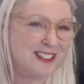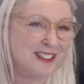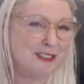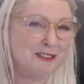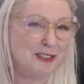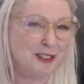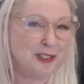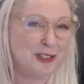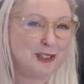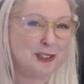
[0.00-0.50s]
the
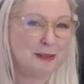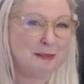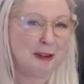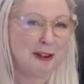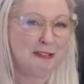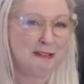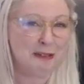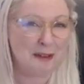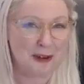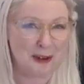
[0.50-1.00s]
future
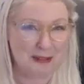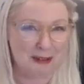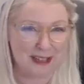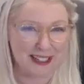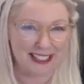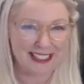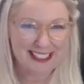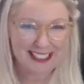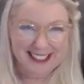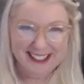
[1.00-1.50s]
by 4
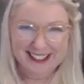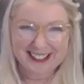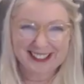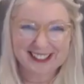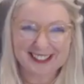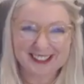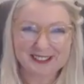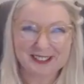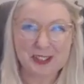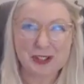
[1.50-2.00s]
minutes,
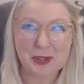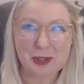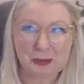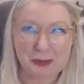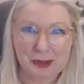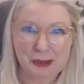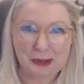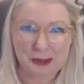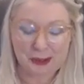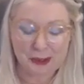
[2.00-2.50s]
which would
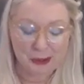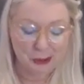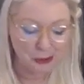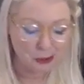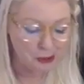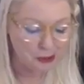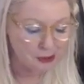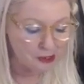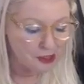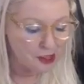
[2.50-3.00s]
be really
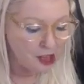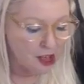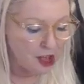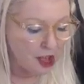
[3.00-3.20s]
cool,